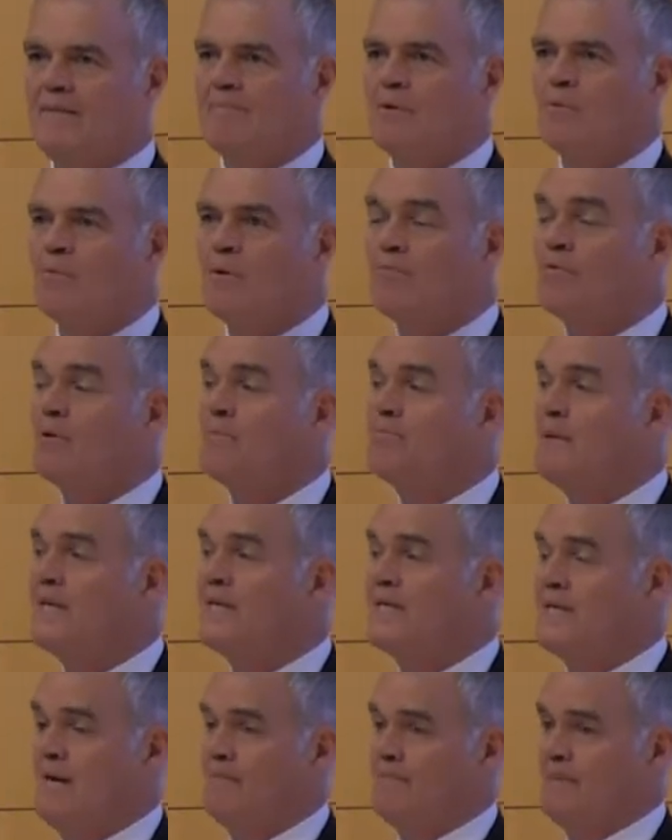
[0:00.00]
But we were a
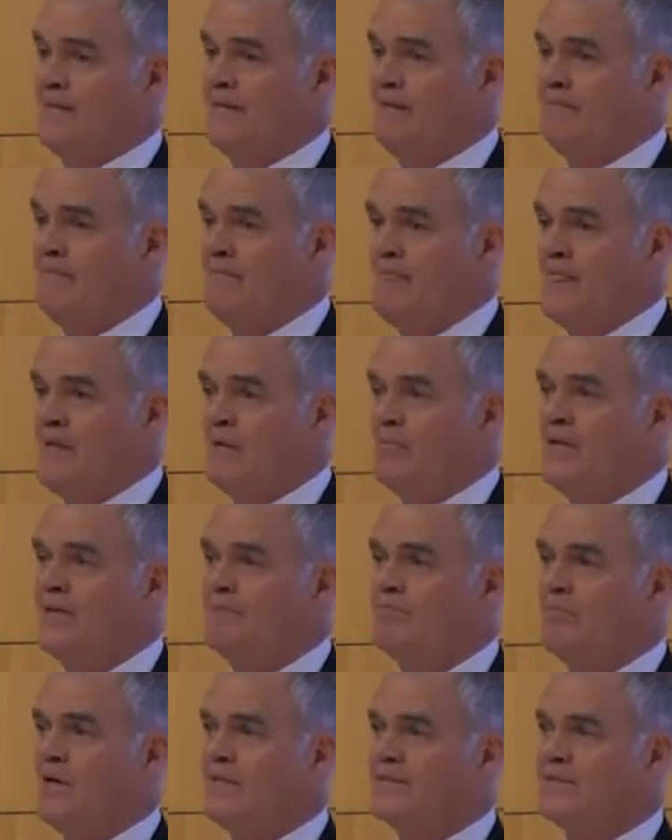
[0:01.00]
big company, and we
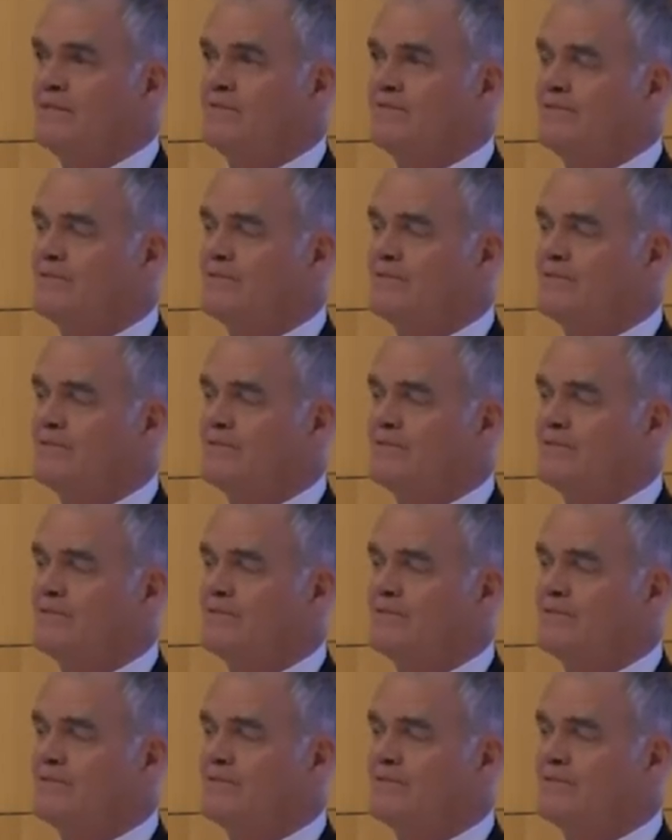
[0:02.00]
had bought the